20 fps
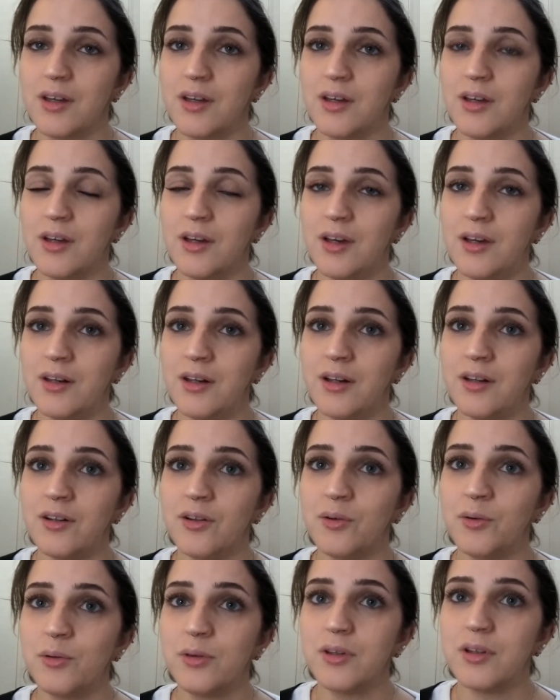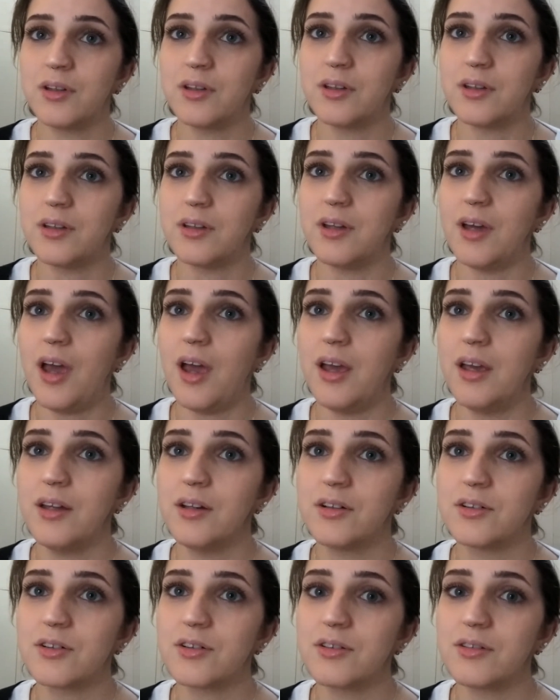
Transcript: And I know that haters